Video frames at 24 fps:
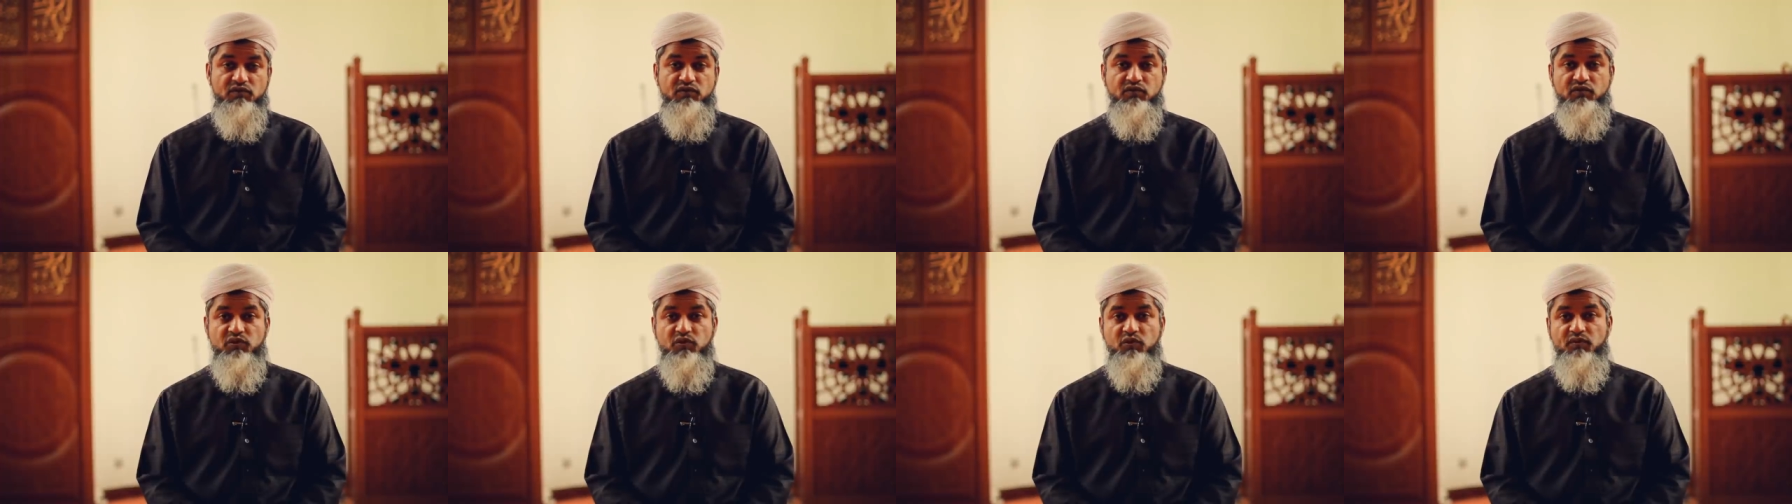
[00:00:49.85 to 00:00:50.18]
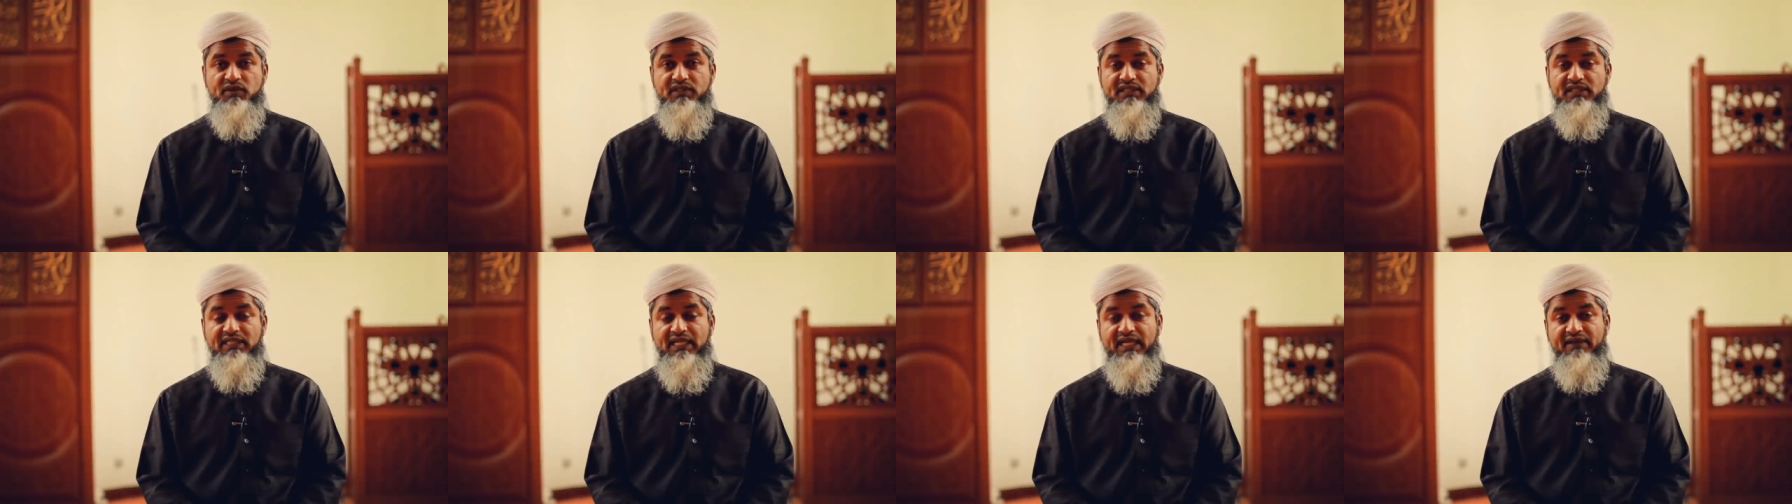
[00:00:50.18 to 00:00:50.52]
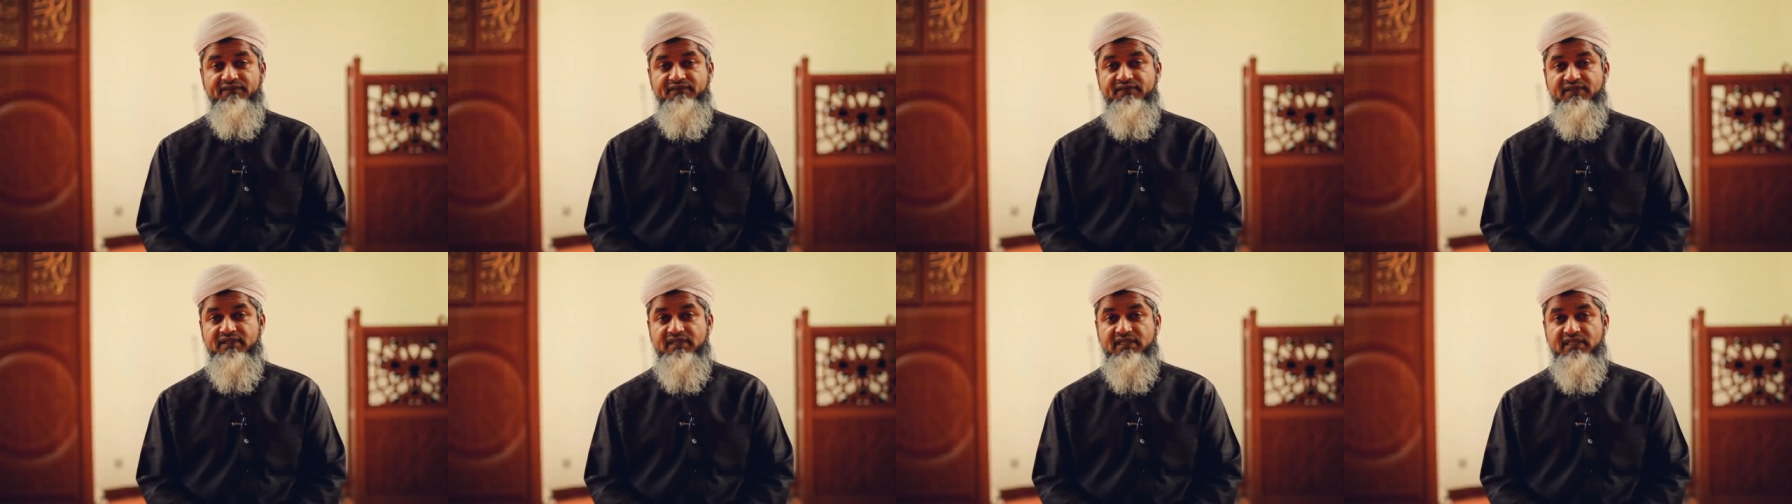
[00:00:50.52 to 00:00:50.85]
to do with an
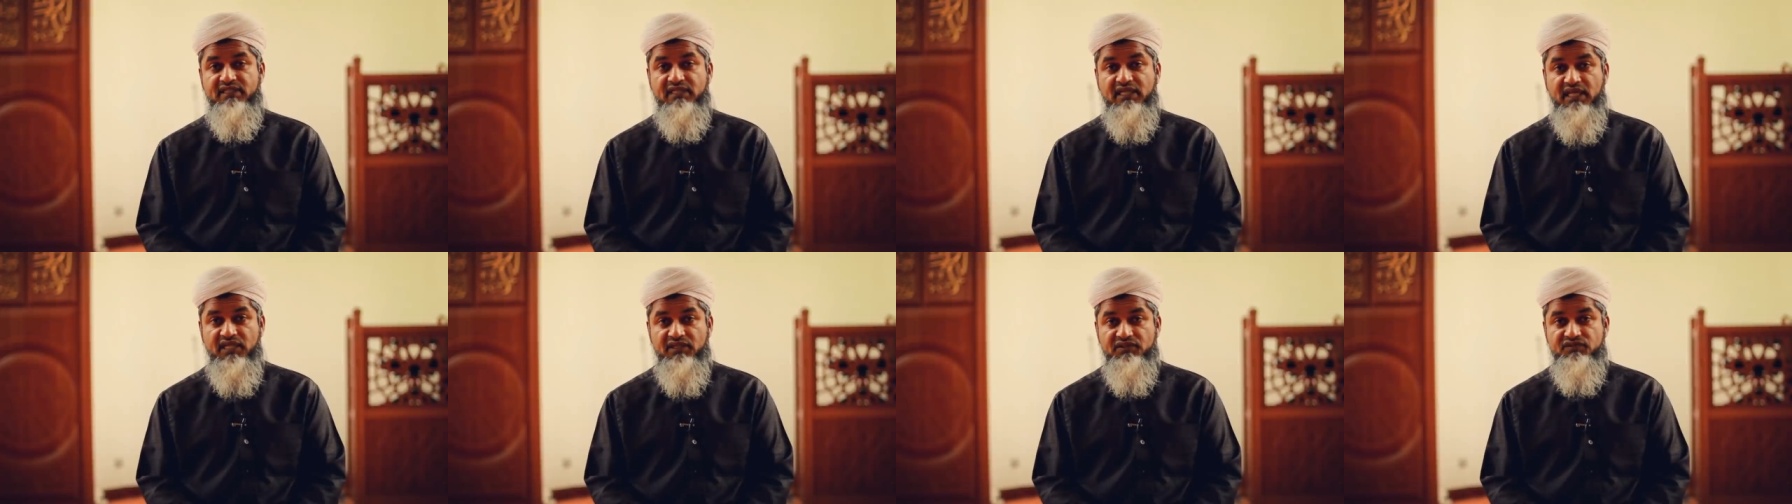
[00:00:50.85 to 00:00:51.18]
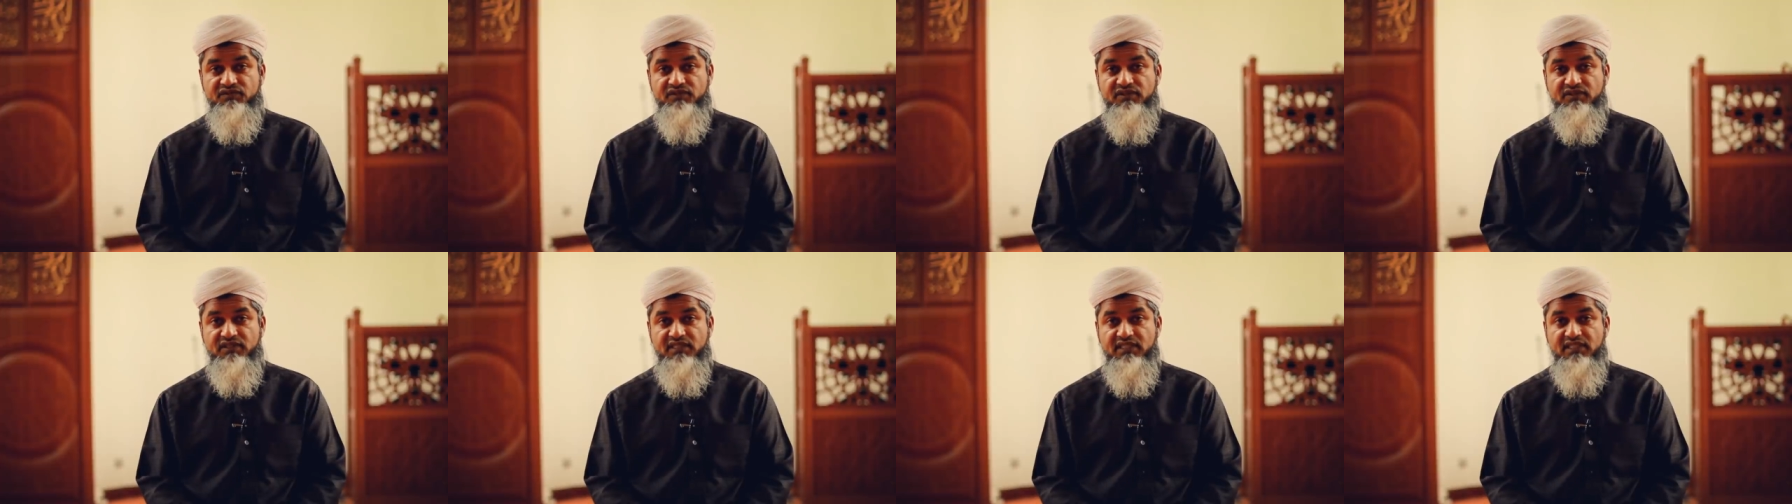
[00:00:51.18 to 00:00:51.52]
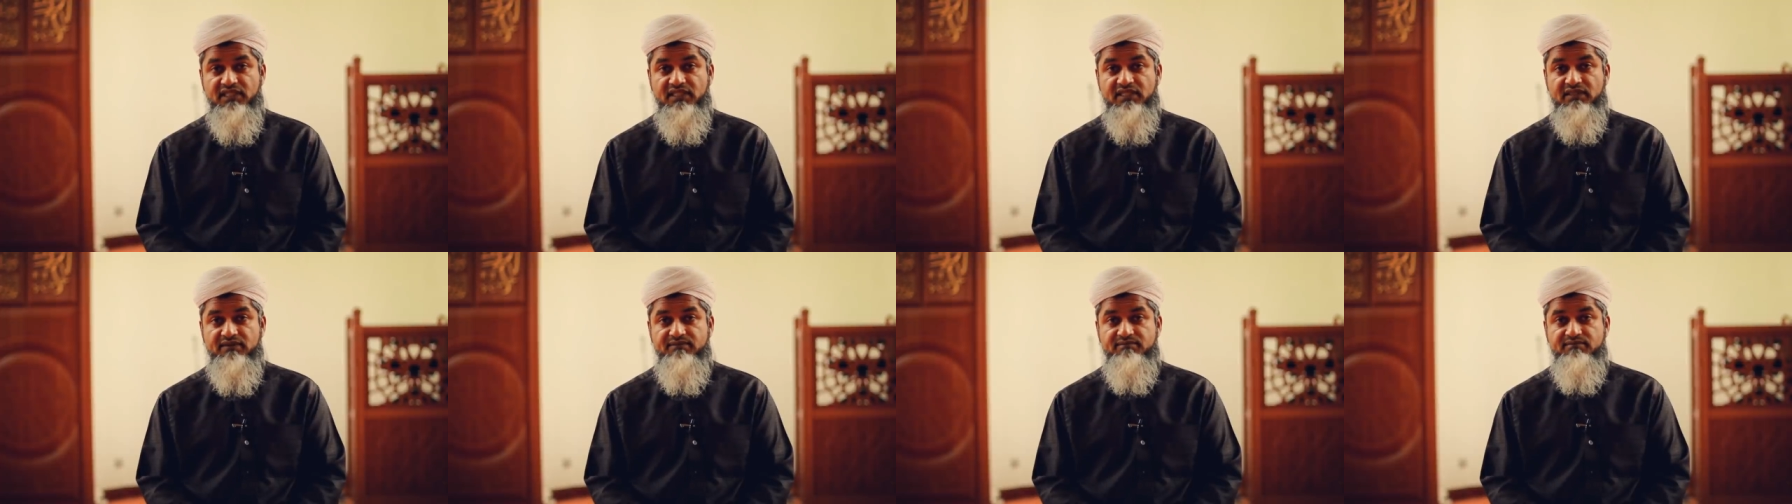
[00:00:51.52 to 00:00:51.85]
African
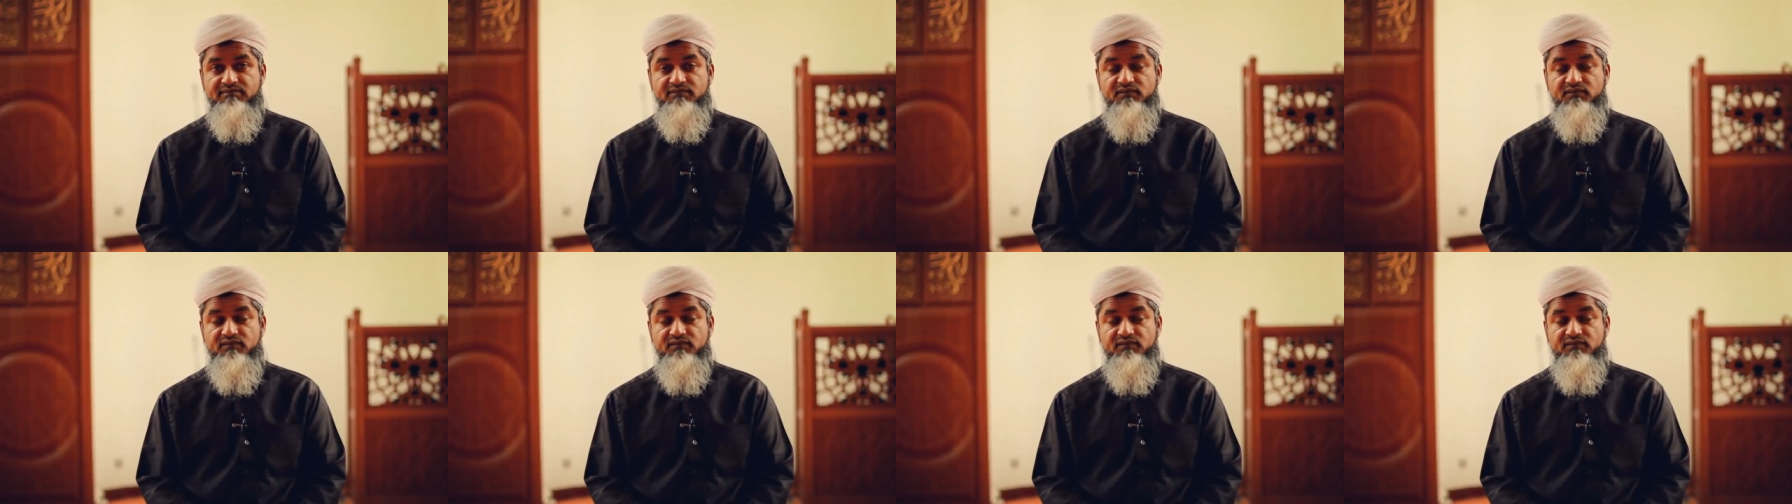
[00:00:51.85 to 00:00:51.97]
country,